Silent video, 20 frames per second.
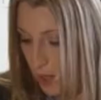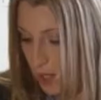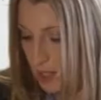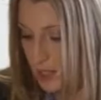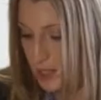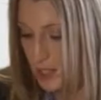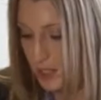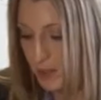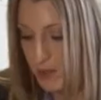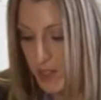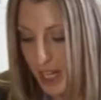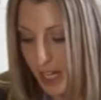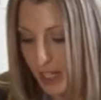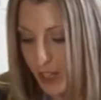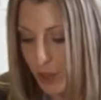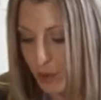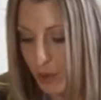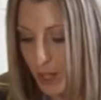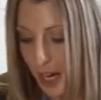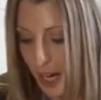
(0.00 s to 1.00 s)
Instead of
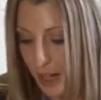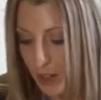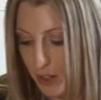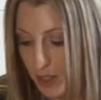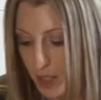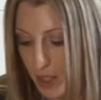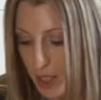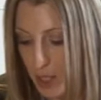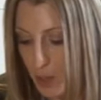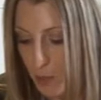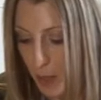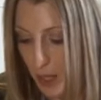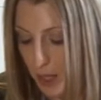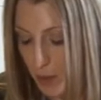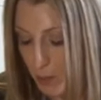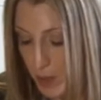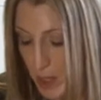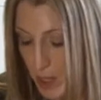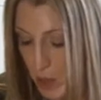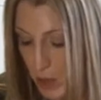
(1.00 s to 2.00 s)
saying you cannot
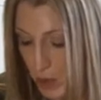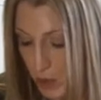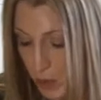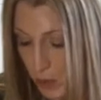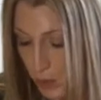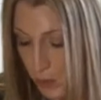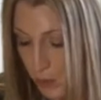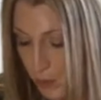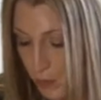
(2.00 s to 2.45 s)
expect me to,